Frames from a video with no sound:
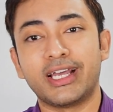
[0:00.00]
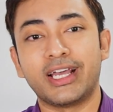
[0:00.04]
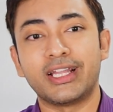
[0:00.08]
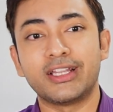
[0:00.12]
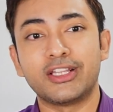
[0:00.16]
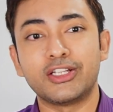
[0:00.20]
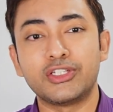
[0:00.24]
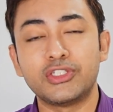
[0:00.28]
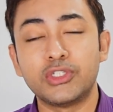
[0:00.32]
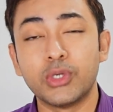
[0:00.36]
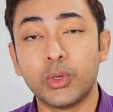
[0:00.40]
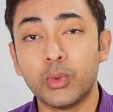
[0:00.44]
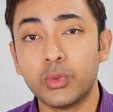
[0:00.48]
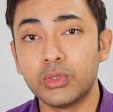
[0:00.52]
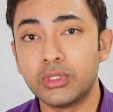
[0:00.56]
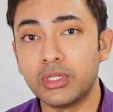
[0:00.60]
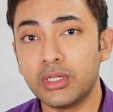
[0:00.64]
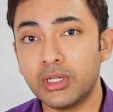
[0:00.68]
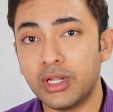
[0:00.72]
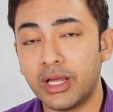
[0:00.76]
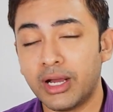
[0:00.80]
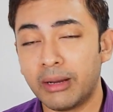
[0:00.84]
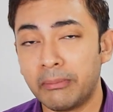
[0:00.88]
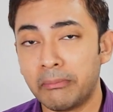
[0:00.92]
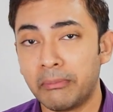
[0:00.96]
and the
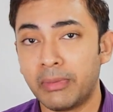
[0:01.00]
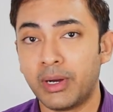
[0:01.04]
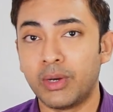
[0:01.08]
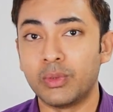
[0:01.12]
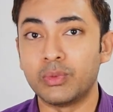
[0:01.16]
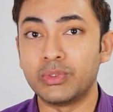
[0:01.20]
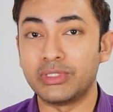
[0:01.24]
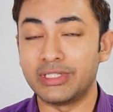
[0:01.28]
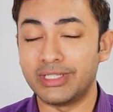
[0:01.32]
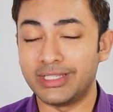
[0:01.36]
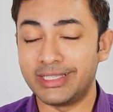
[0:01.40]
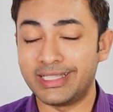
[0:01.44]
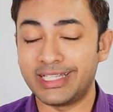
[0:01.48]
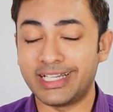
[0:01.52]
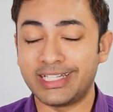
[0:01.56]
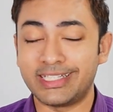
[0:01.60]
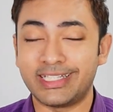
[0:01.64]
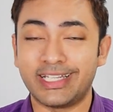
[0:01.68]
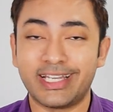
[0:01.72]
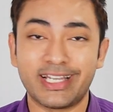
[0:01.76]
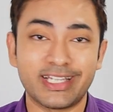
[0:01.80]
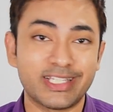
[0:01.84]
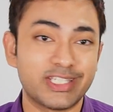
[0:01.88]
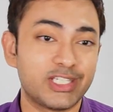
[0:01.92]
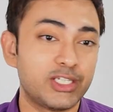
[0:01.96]
total amount that
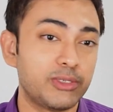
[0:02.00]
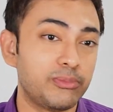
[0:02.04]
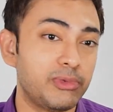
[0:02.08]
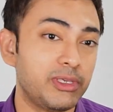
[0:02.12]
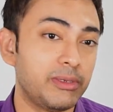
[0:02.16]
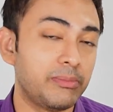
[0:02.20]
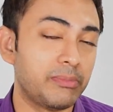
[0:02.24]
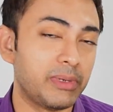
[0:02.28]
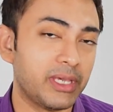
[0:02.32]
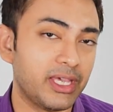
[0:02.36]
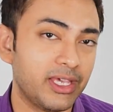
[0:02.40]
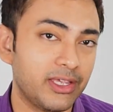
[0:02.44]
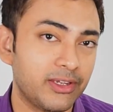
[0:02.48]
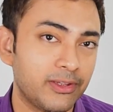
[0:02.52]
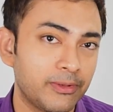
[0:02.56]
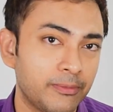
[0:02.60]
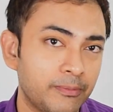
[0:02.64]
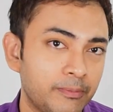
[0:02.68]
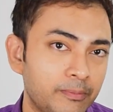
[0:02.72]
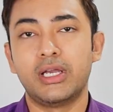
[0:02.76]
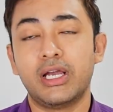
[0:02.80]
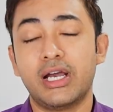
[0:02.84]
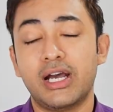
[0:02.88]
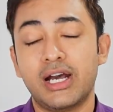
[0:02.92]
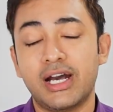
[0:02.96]
has to be paid.
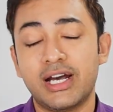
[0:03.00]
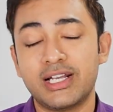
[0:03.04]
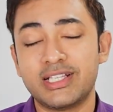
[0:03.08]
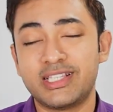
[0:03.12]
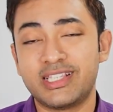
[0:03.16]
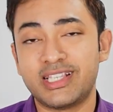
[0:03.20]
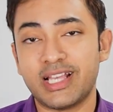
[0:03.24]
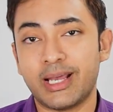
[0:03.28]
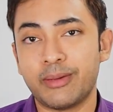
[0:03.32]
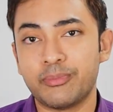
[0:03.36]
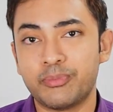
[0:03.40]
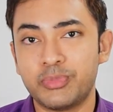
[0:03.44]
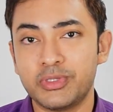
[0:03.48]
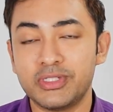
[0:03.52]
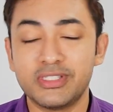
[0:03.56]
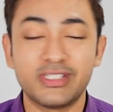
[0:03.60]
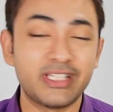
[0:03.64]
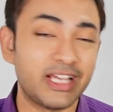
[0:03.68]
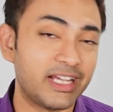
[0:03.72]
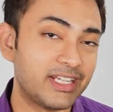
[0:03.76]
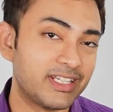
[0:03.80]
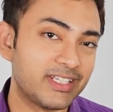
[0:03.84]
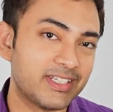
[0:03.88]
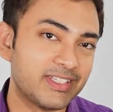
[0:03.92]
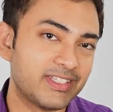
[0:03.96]
A sample
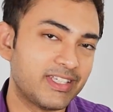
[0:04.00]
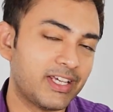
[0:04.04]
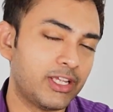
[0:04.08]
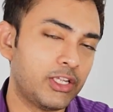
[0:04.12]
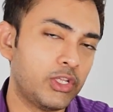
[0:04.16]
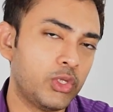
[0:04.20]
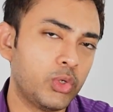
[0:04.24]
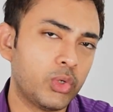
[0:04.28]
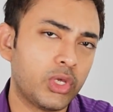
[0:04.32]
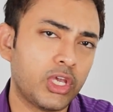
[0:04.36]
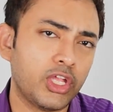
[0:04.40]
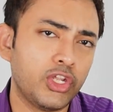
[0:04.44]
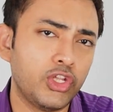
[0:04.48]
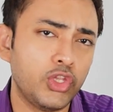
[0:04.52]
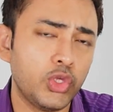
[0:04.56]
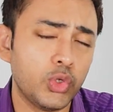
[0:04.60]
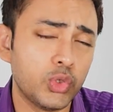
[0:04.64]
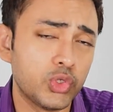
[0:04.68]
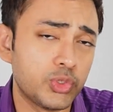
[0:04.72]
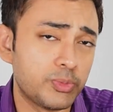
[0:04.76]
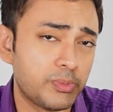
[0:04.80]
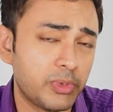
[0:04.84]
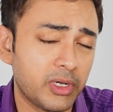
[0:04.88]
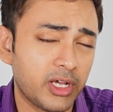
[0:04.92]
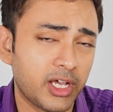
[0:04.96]
sentence that you can
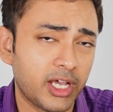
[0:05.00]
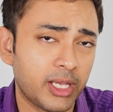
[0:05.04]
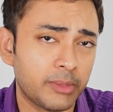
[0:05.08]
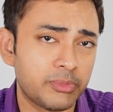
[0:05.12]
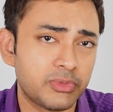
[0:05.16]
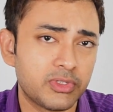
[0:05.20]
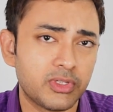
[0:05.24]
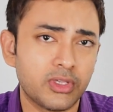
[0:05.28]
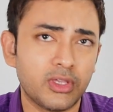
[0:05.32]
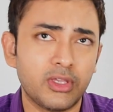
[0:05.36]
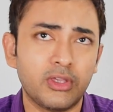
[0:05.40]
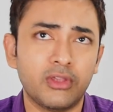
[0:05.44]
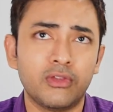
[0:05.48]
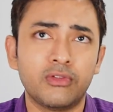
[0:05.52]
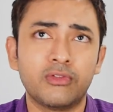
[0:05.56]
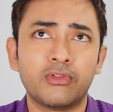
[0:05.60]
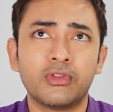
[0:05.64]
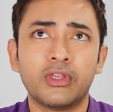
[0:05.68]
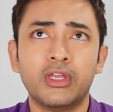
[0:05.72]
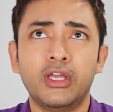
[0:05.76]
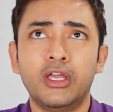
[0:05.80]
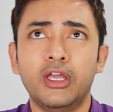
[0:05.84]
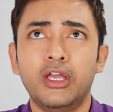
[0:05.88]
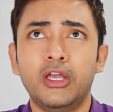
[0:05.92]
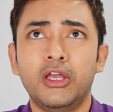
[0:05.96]
use perhaps
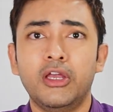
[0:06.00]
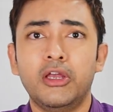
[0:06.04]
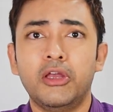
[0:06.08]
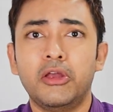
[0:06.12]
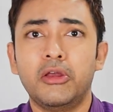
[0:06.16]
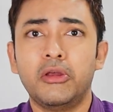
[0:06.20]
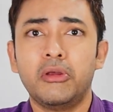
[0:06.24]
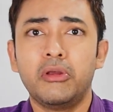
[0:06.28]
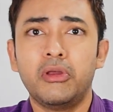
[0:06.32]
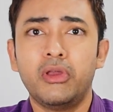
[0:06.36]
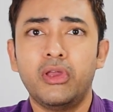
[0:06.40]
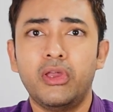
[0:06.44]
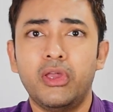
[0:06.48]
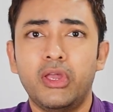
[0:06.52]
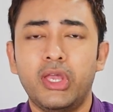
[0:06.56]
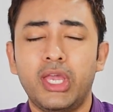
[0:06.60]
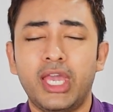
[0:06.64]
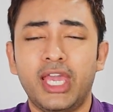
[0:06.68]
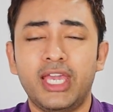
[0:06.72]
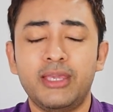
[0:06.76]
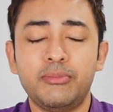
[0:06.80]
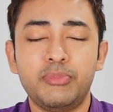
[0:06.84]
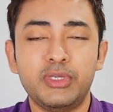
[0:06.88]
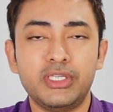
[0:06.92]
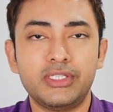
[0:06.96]
is,
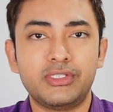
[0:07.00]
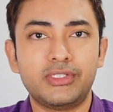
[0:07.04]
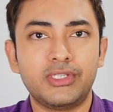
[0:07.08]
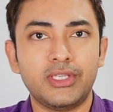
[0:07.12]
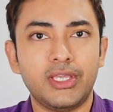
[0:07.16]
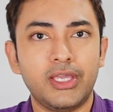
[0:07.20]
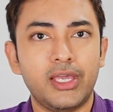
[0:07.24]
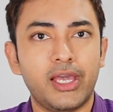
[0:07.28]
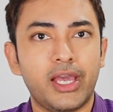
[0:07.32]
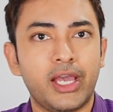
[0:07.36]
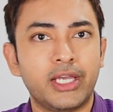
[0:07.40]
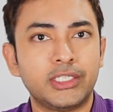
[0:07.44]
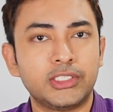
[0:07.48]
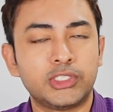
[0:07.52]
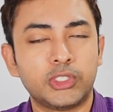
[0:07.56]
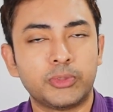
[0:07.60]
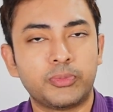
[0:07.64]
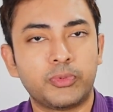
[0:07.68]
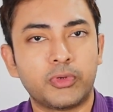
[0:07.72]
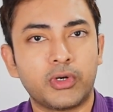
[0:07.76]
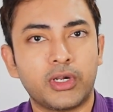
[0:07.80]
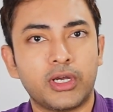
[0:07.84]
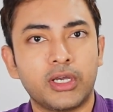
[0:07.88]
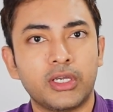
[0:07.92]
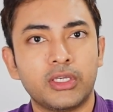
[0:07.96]
ABC
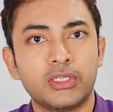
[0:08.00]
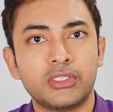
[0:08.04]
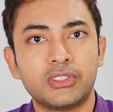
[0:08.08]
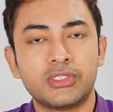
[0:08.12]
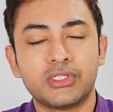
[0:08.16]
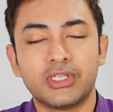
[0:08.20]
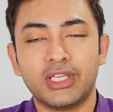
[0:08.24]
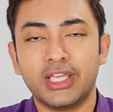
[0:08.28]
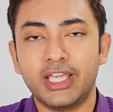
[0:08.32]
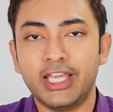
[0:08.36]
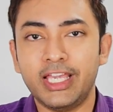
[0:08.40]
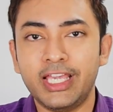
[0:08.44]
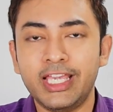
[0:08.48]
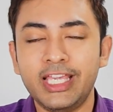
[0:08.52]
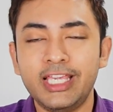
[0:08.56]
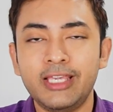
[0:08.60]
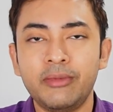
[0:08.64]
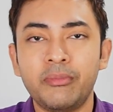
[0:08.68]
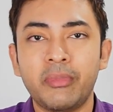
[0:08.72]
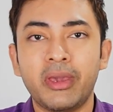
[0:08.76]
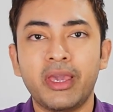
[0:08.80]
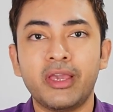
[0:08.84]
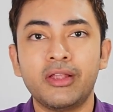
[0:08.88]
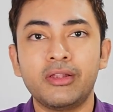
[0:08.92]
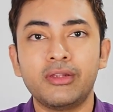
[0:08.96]
Enterprise
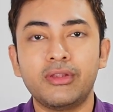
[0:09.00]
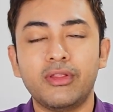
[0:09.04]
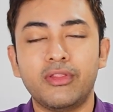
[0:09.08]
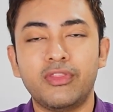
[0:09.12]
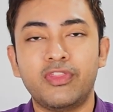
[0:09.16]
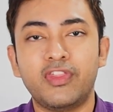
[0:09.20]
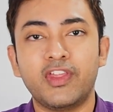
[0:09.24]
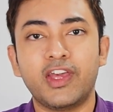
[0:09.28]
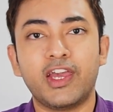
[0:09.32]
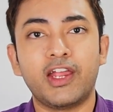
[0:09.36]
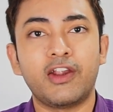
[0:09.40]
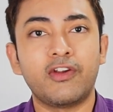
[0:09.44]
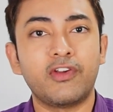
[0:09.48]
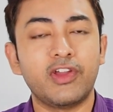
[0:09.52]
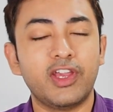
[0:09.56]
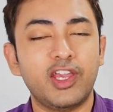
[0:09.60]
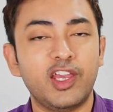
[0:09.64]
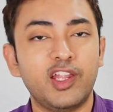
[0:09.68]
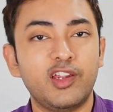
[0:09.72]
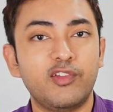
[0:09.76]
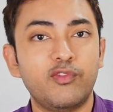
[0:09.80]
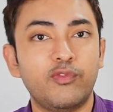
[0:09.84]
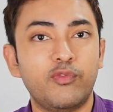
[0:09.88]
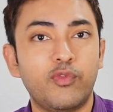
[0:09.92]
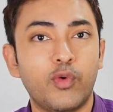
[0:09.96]
emailed their
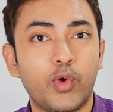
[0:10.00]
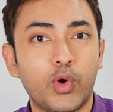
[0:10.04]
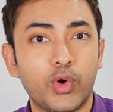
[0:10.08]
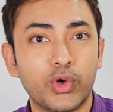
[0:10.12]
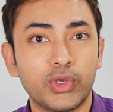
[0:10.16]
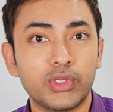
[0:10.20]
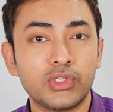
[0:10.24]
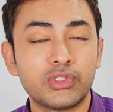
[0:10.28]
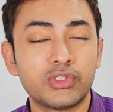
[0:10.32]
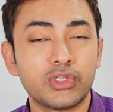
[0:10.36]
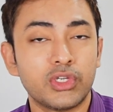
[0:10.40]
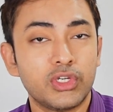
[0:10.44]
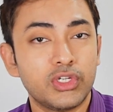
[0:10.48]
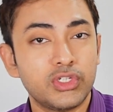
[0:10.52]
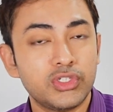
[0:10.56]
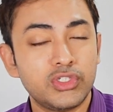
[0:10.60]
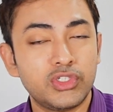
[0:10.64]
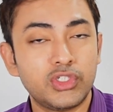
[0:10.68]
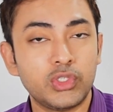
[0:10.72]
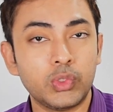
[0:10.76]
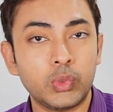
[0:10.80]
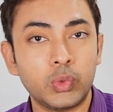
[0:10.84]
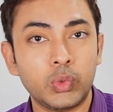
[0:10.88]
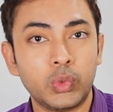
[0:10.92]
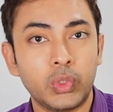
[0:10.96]
invoice
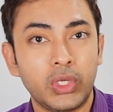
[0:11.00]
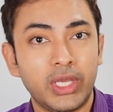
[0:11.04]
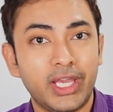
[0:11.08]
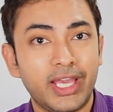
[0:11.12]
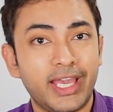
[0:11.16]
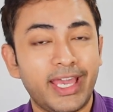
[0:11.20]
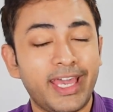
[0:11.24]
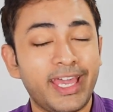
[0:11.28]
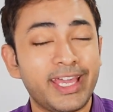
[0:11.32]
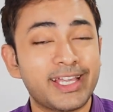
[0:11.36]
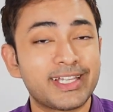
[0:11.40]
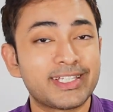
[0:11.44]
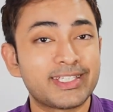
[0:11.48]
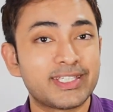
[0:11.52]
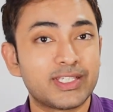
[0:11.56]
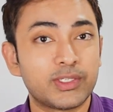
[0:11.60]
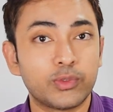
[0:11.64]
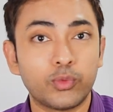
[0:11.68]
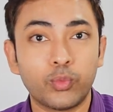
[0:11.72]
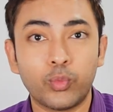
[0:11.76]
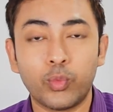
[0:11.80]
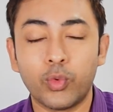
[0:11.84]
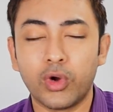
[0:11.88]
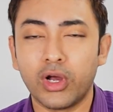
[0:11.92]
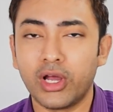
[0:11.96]
to
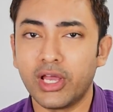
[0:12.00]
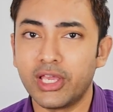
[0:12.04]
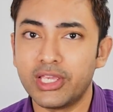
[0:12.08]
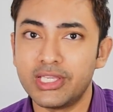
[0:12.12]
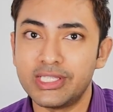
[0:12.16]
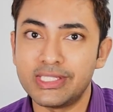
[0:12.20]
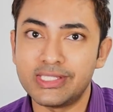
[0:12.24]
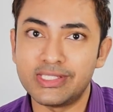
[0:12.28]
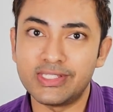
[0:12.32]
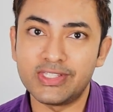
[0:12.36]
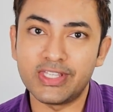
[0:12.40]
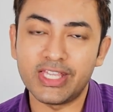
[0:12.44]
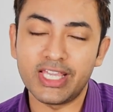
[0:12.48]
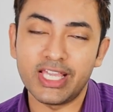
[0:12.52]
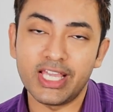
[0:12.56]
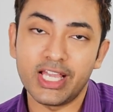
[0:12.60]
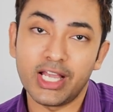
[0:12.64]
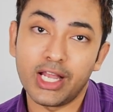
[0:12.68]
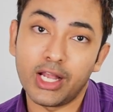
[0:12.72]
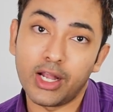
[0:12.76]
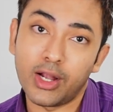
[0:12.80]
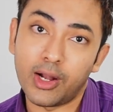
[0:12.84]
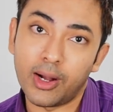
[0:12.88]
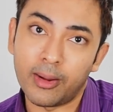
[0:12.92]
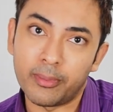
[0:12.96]

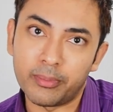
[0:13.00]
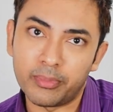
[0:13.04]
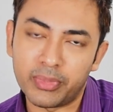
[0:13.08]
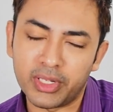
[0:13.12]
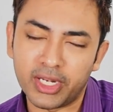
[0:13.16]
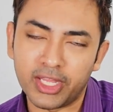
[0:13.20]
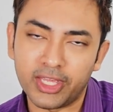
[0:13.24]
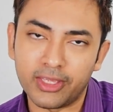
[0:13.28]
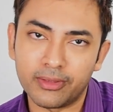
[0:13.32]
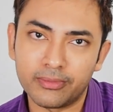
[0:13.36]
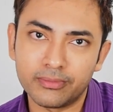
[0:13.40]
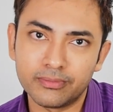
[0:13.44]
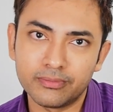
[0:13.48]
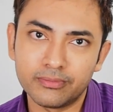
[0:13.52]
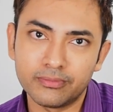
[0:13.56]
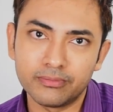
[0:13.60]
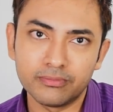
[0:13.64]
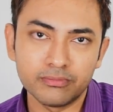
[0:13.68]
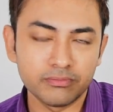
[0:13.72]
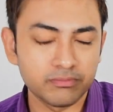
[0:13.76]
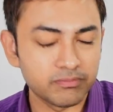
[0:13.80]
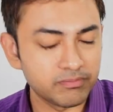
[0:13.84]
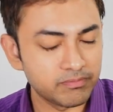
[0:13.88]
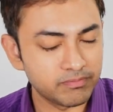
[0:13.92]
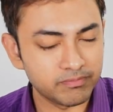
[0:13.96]
XYZ company.
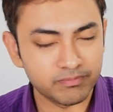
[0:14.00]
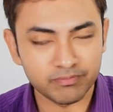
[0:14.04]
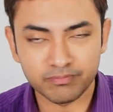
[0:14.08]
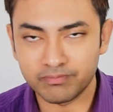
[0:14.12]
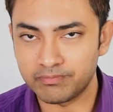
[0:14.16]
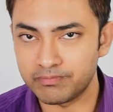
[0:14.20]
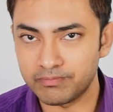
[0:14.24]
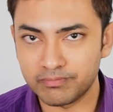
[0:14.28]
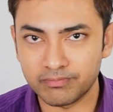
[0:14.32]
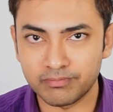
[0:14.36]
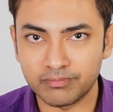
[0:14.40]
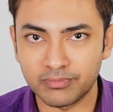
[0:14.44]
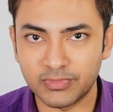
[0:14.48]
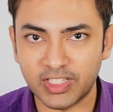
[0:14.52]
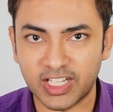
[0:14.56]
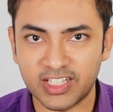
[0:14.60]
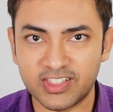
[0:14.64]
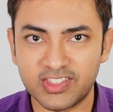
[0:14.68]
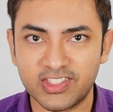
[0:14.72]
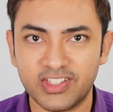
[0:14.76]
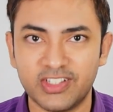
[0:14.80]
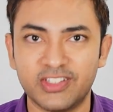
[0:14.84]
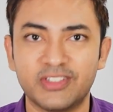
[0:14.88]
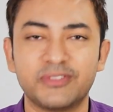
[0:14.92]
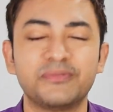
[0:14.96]

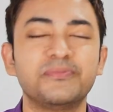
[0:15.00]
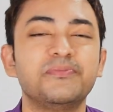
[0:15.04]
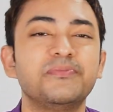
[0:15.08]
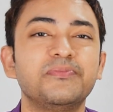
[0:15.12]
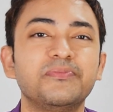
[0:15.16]
That's it.